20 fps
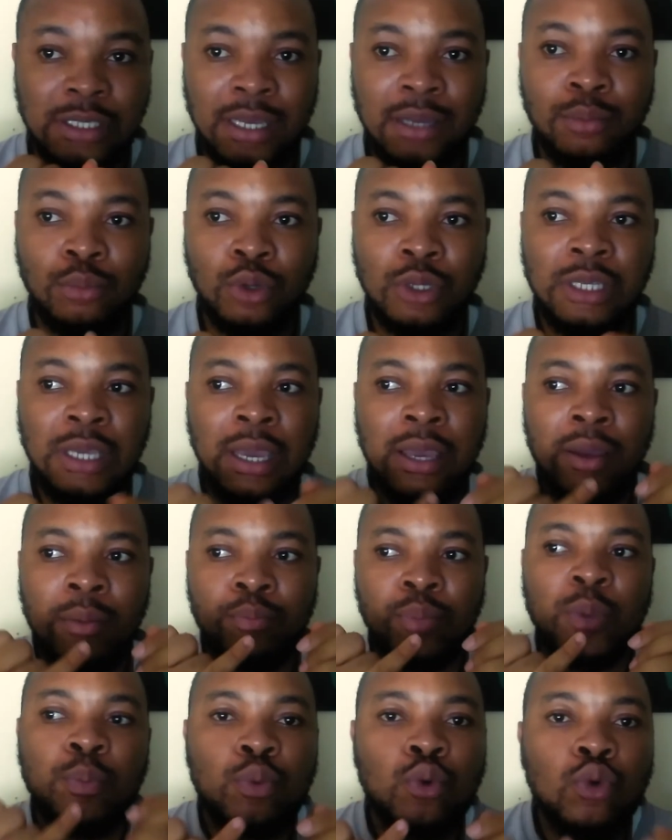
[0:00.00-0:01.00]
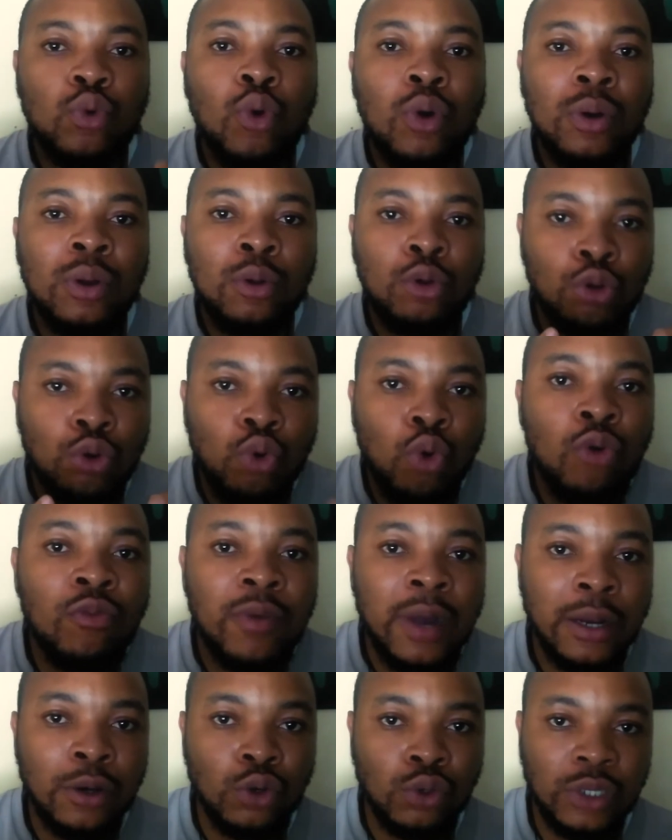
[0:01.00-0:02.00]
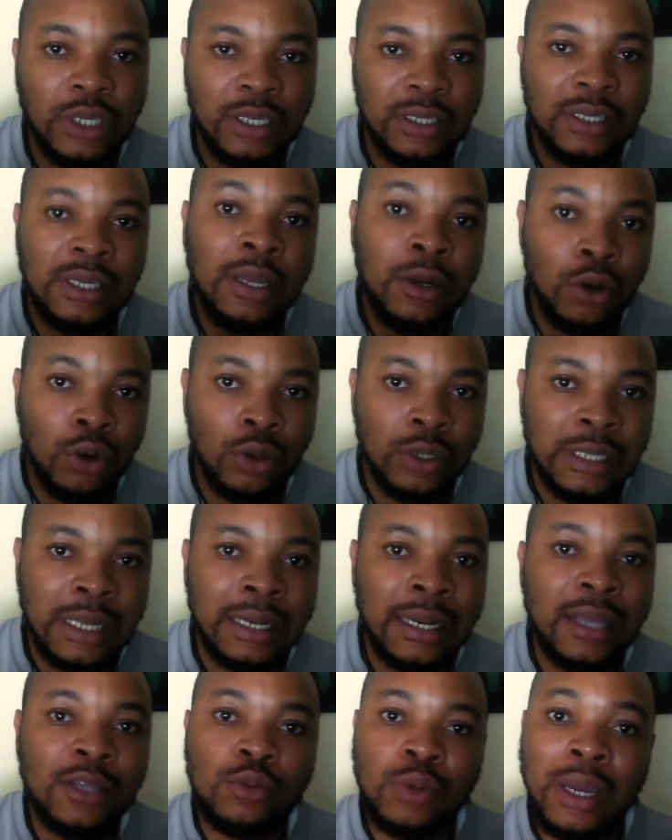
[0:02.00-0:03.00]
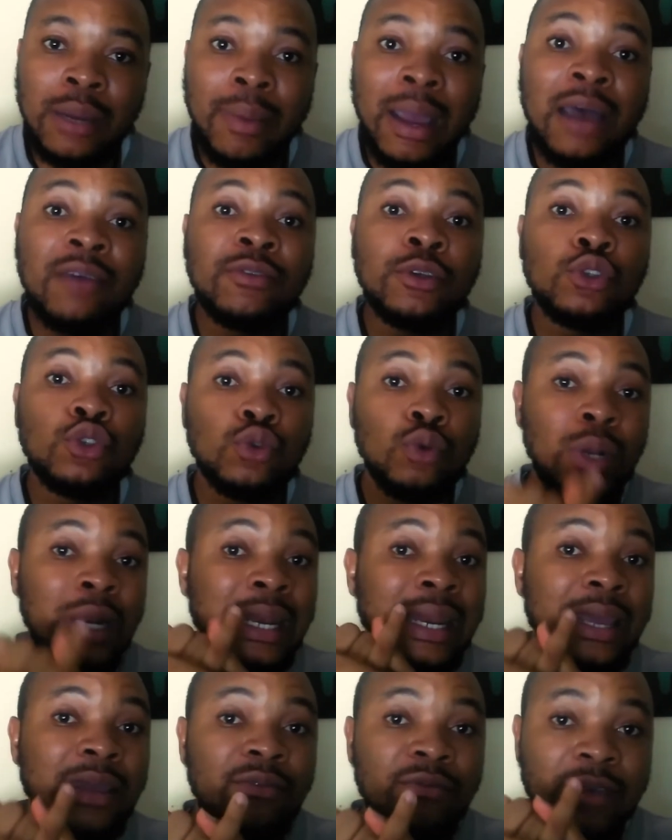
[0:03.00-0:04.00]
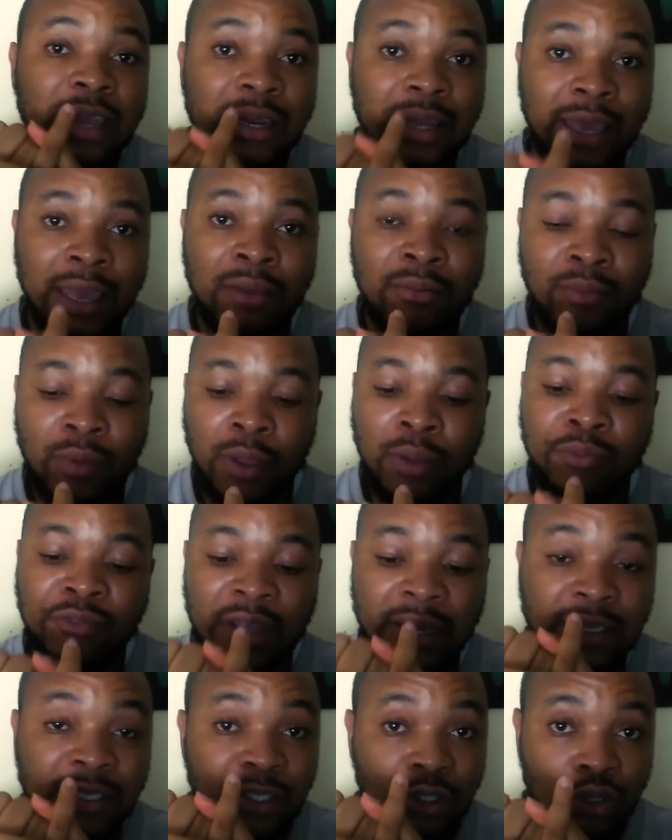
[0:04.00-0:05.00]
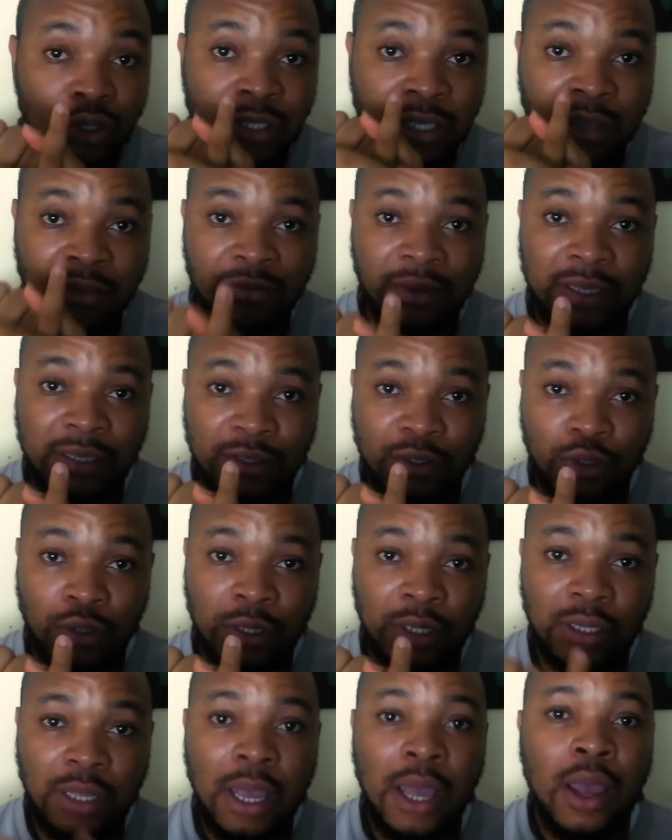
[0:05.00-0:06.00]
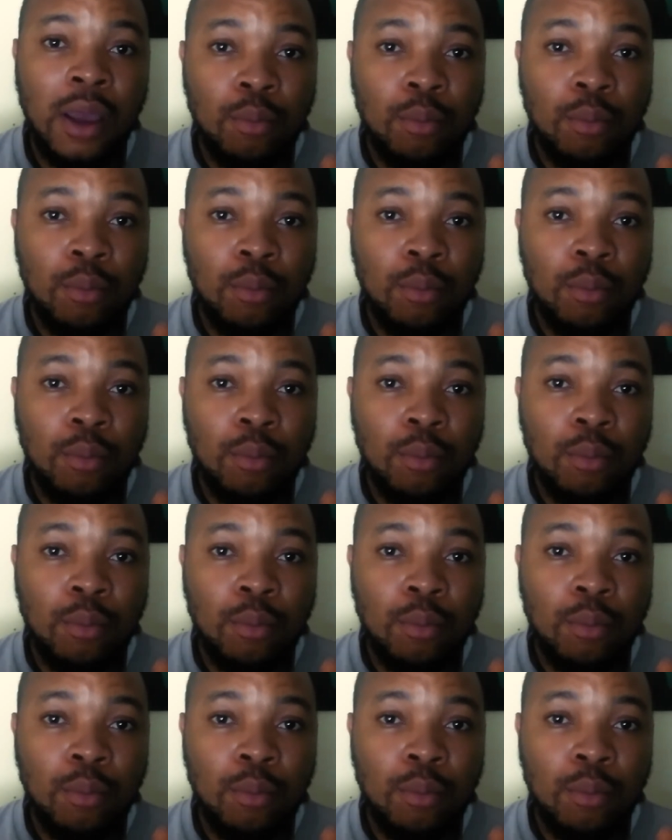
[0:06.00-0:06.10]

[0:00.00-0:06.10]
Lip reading: design, but people overlook it a lot, and that's why I'm having to lay very serious emphasis on it.